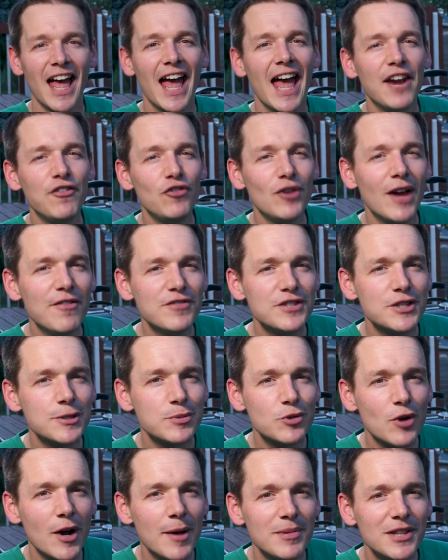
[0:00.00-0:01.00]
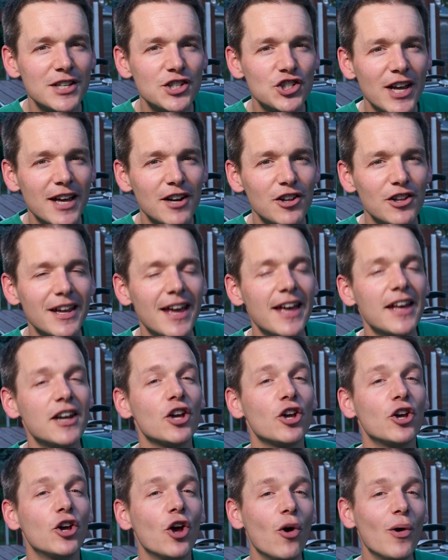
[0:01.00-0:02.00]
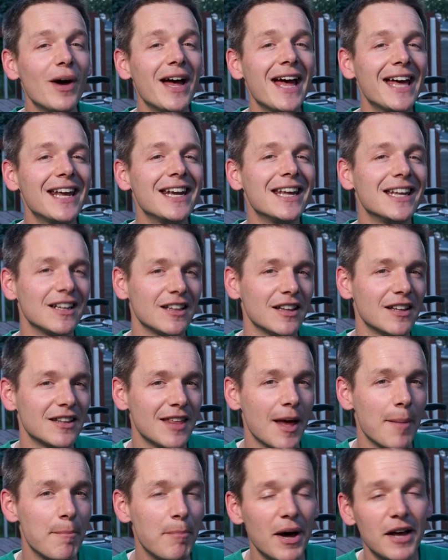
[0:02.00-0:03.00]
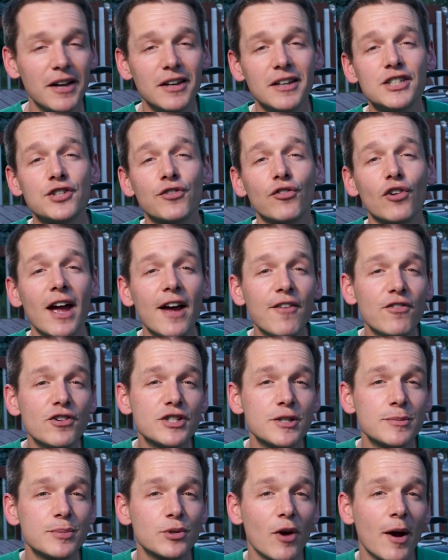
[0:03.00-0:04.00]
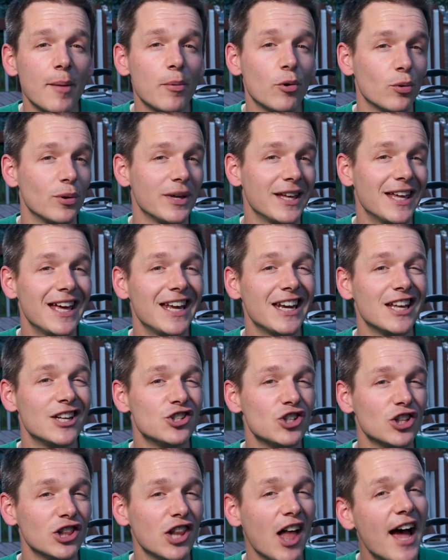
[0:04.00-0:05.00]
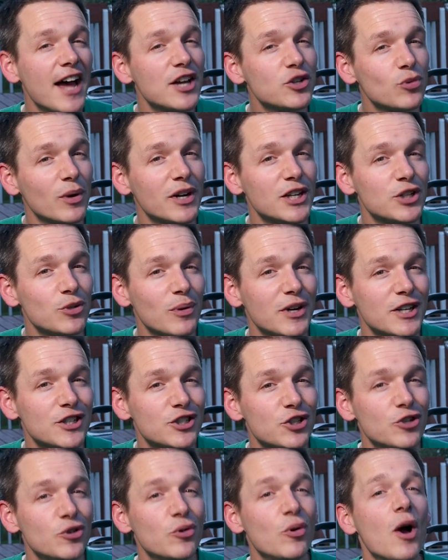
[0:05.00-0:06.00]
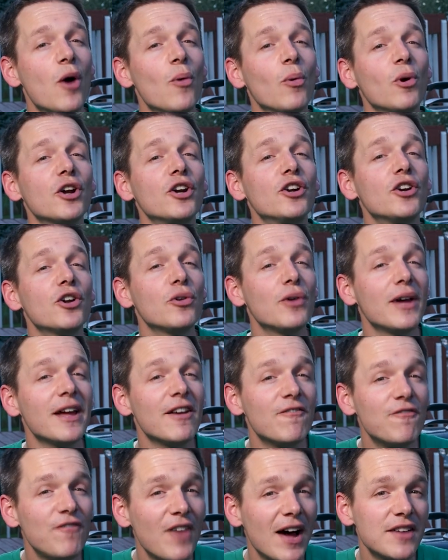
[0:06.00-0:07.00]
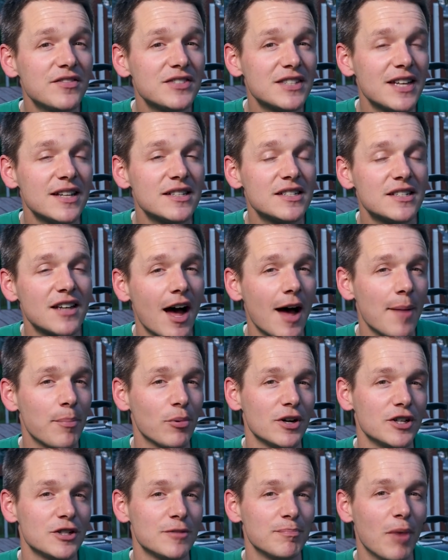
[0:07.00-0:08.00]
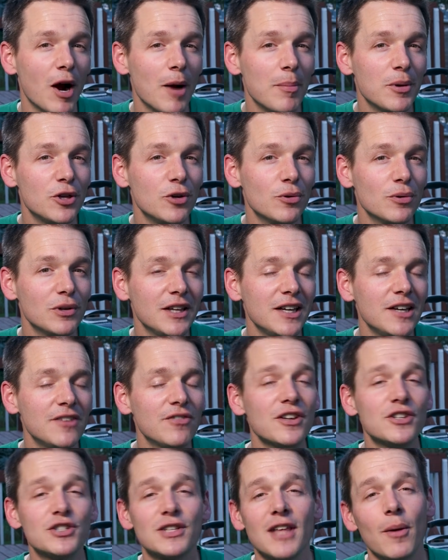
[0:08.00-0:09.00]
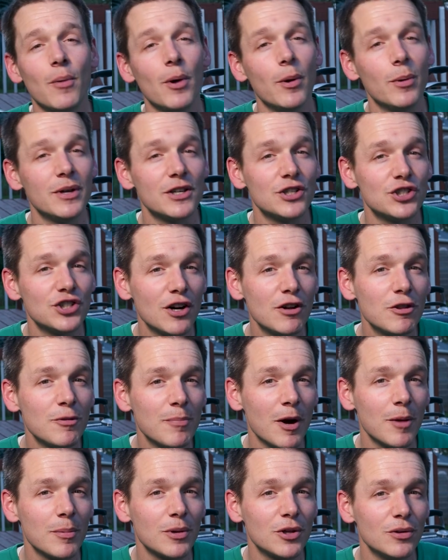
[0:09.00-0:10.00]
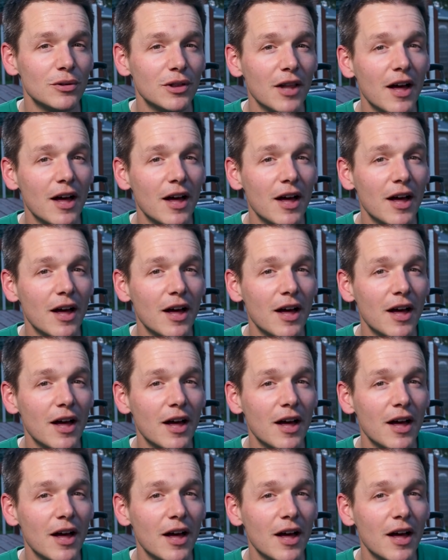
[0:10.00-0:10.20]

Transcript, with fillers: And if you haven't subscribed to the channel yet, go ahead and click that button because for every subscriber we get in July 2022, we're going to donate 5 cents to Operation Barbecue Relief so that way we can share the barbecue